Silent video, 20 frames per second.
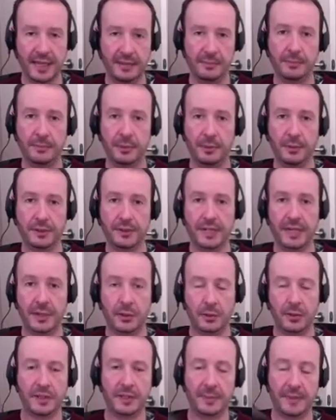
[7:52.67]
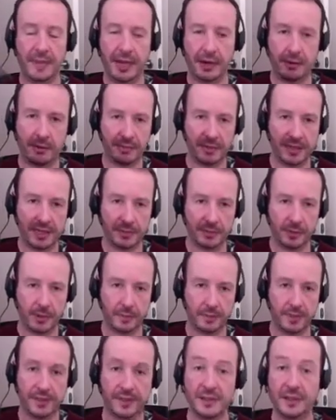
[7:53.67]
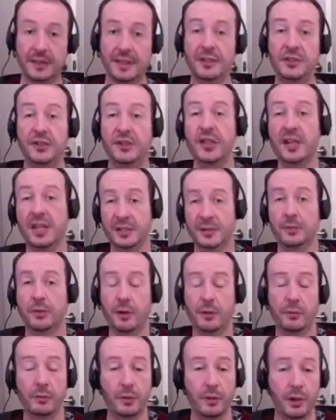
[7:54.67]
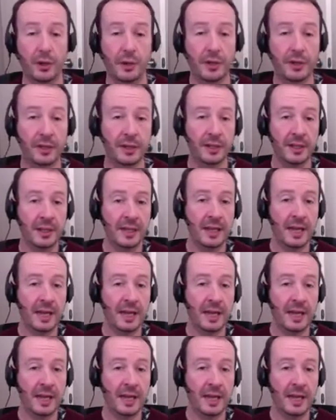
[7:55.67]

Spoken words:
inputs in order to power up these properly, so they just won't work.